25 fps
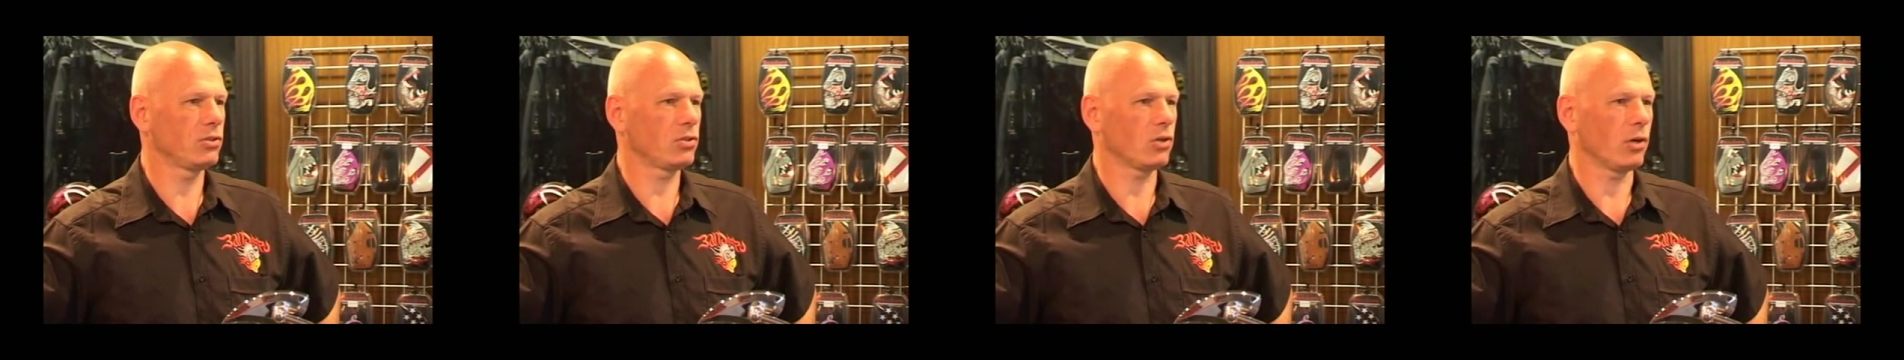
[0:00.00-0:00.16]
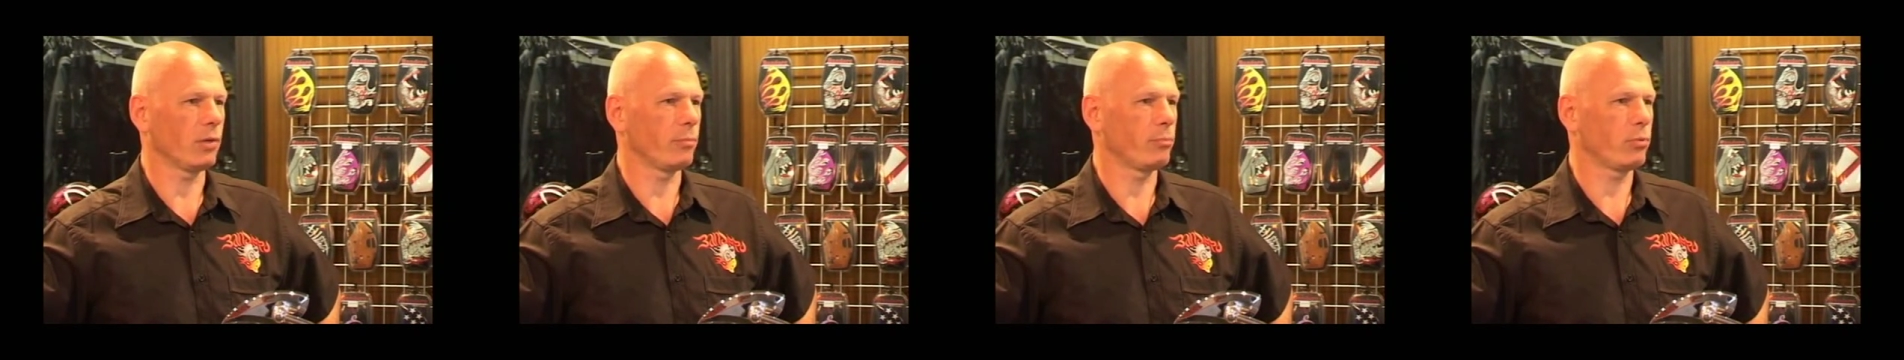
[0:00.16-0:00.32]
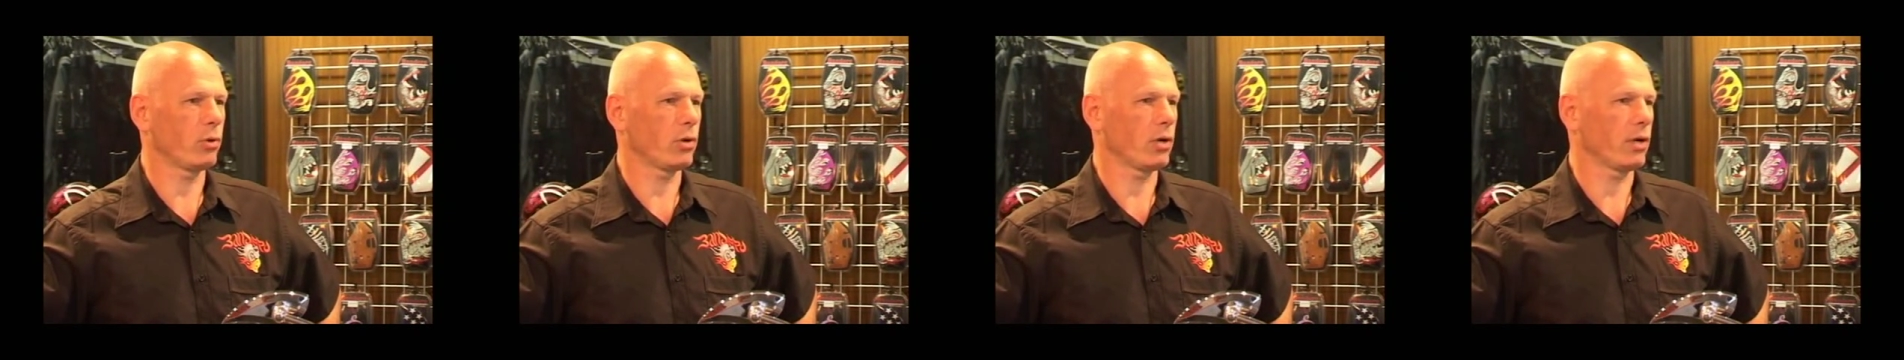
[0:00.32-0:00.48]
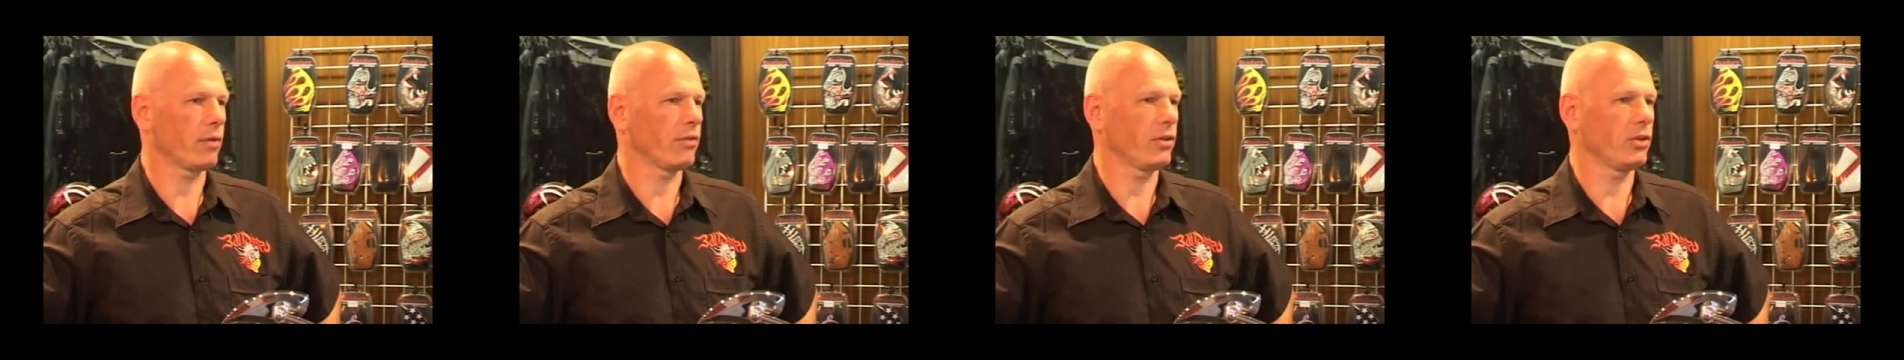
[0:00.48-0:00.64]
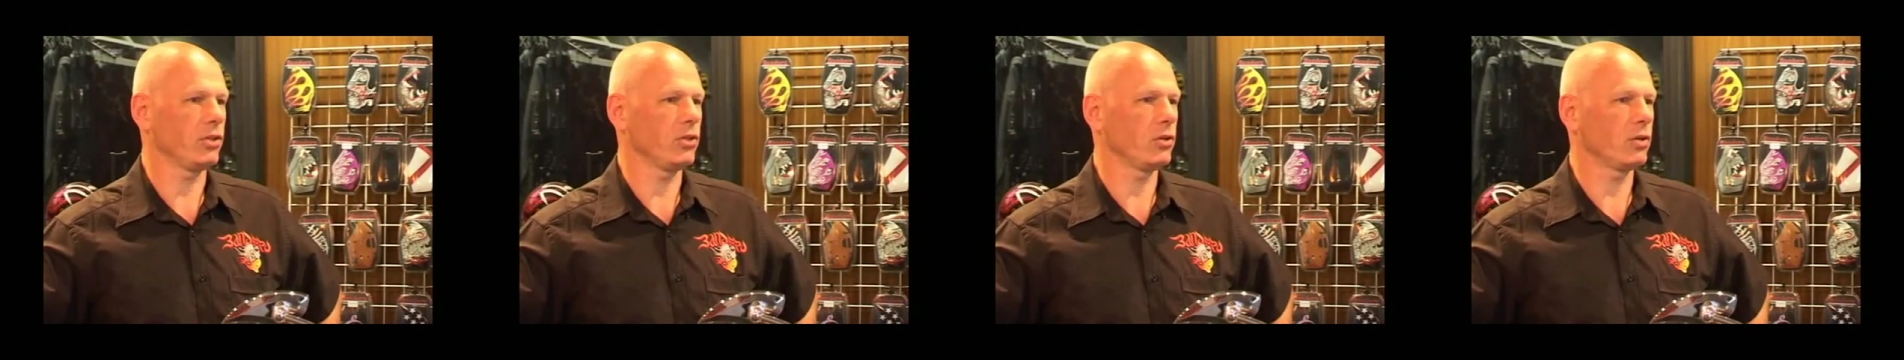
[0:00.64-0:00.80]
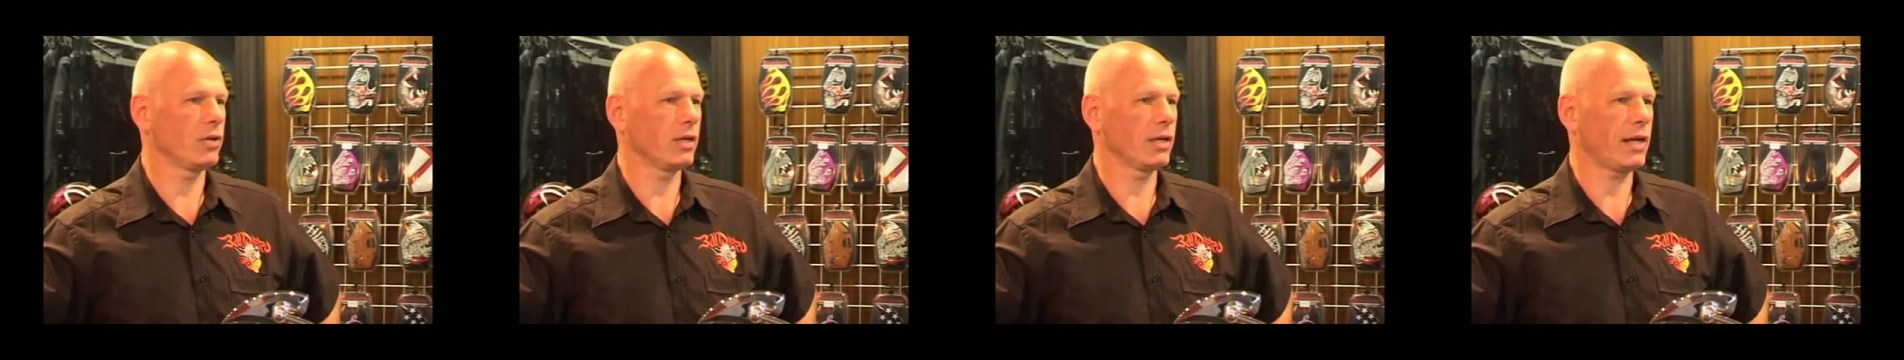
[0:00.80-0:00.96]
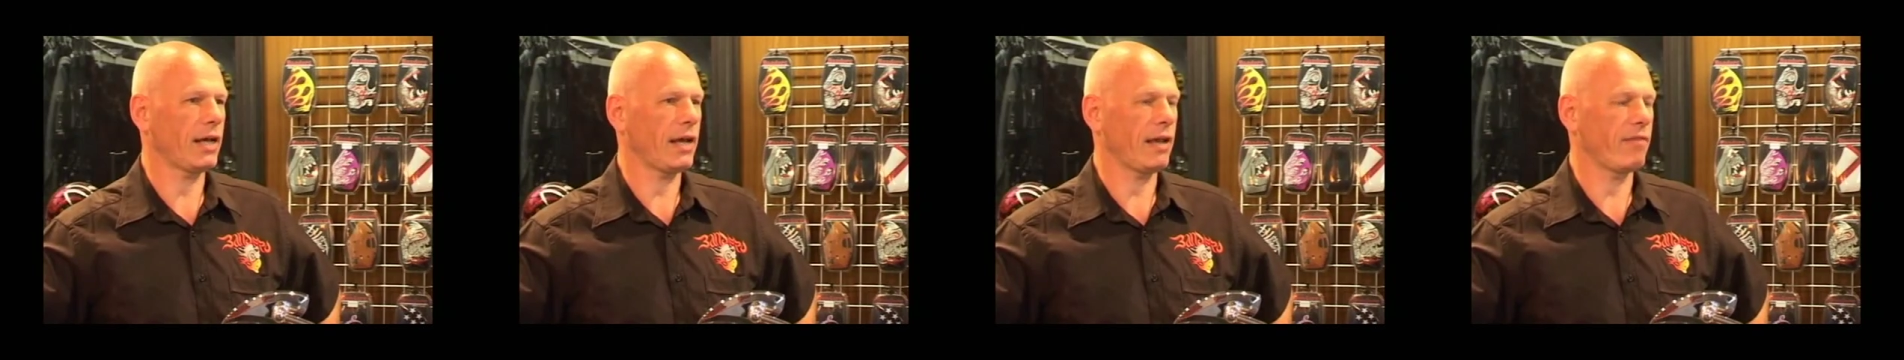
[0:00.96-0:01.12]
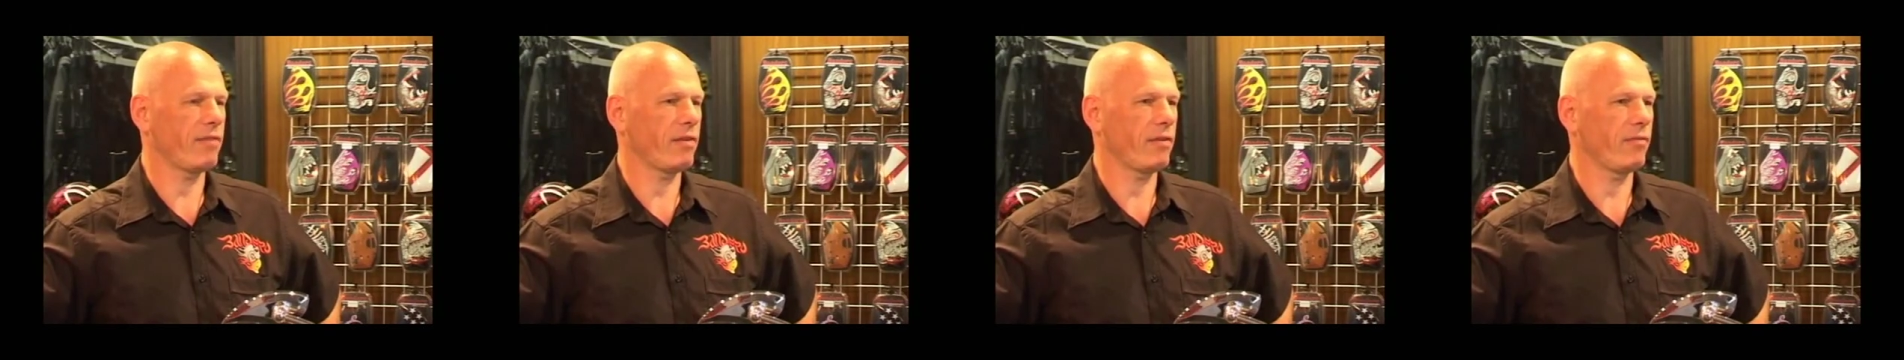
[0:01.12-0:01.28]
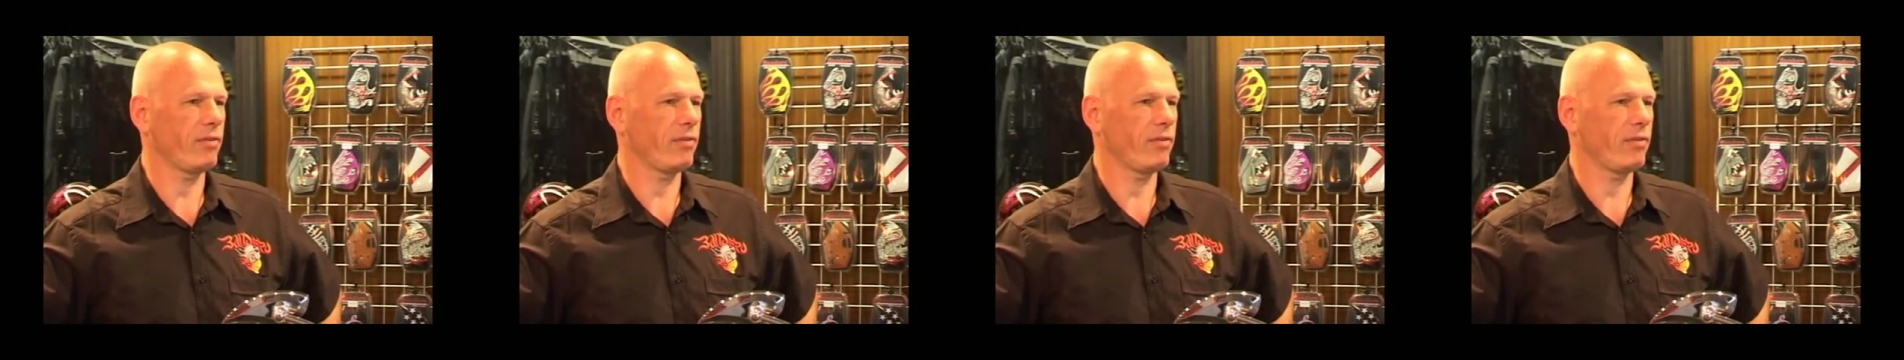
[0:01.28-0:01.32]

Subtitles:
type product that you can have,